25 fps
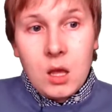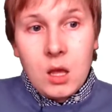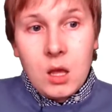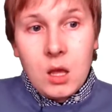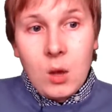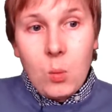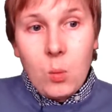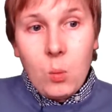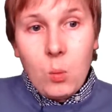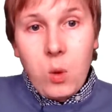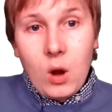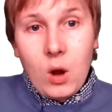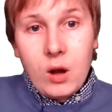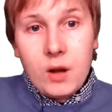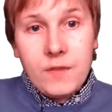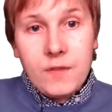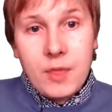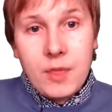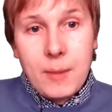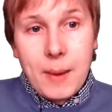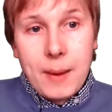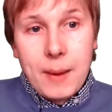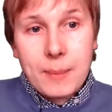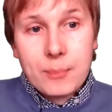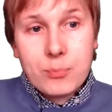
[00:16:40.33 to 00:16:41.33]
One of
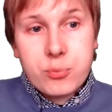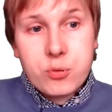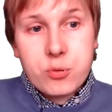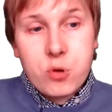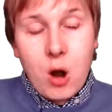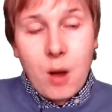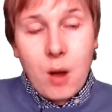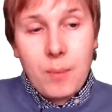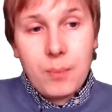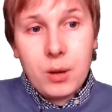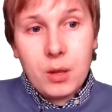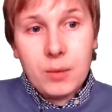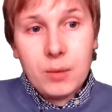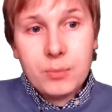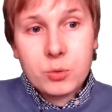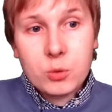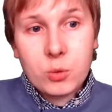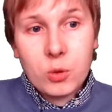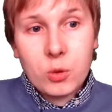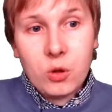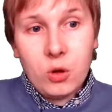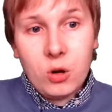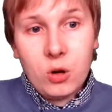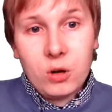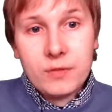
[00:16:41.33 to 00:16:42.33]
the big problems
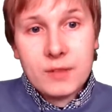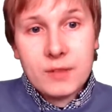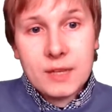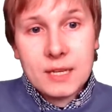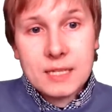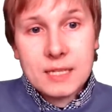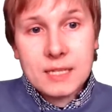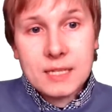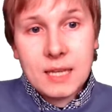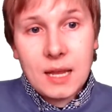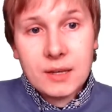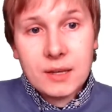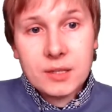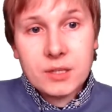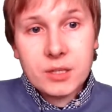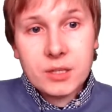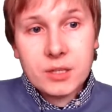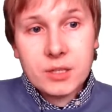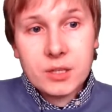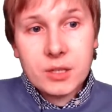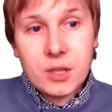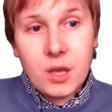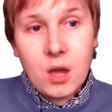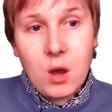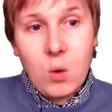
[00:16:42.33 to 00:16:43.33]
with all of these
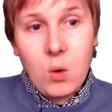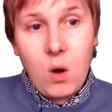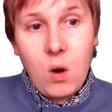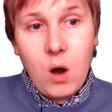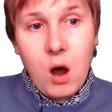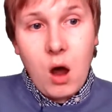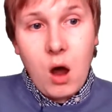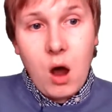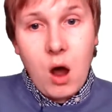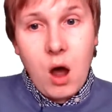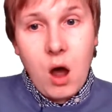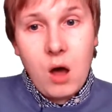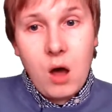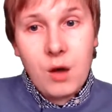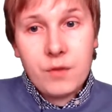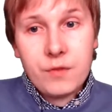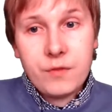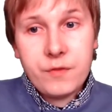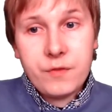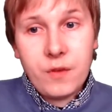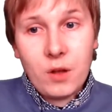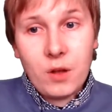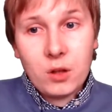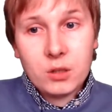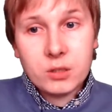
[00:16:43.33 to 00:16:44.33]
sensors, though, are
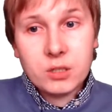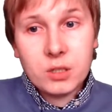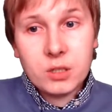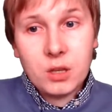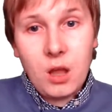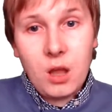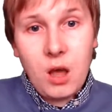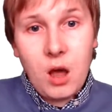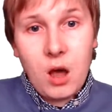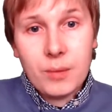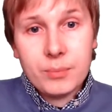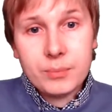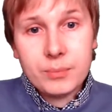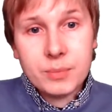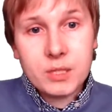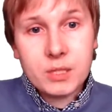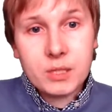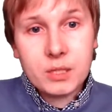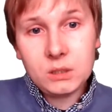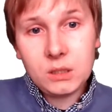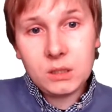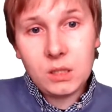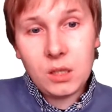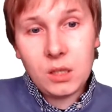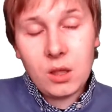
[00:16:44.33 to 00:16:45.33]
false alarms.
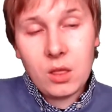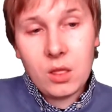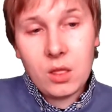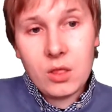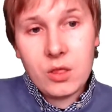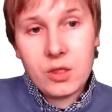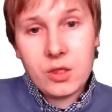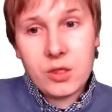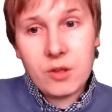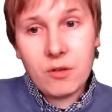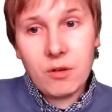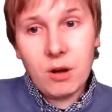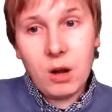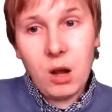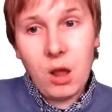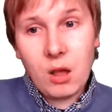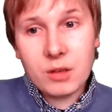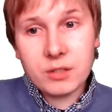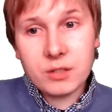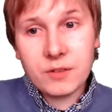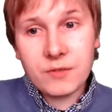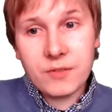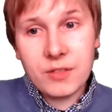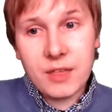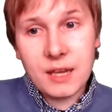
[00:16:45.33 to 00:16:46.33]
There are
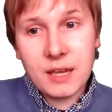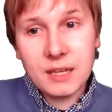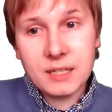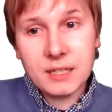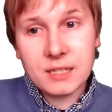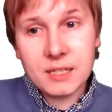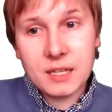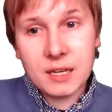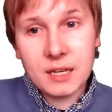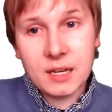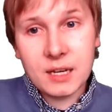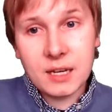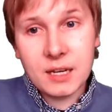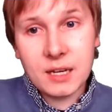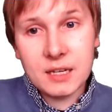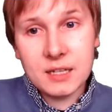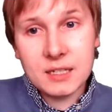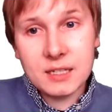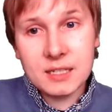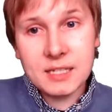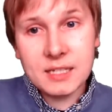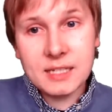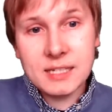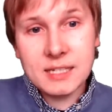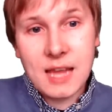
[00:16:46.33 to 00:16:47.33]
lots of things that
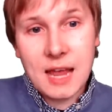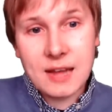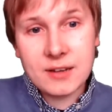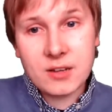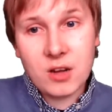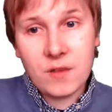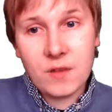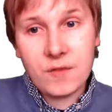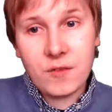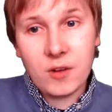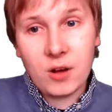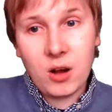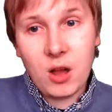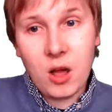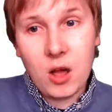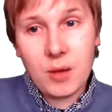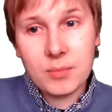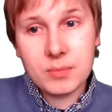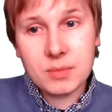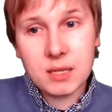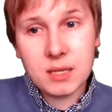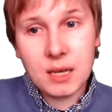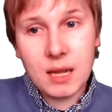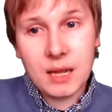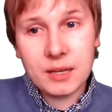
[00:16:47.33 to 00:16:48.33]
can set off
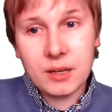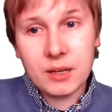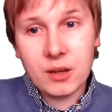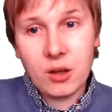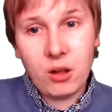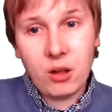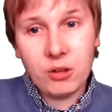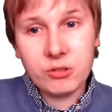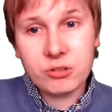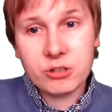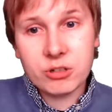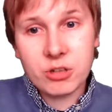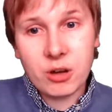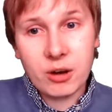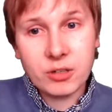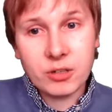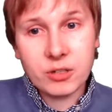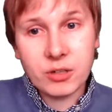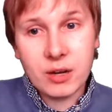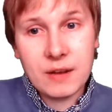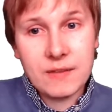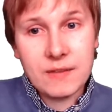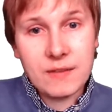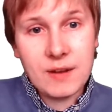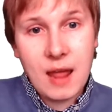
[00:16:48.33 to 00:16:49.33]
alarms, like ultrasonics
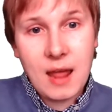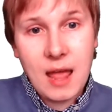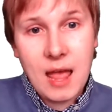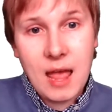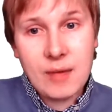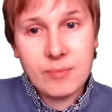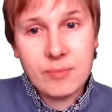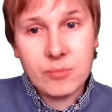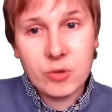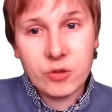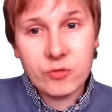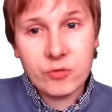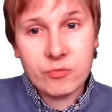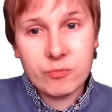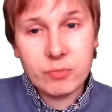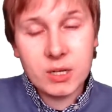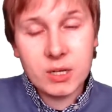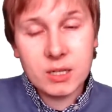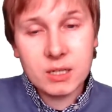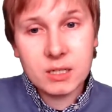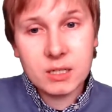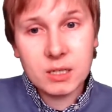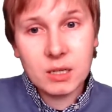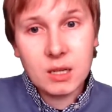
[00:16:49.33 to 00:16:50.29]
or even air movement,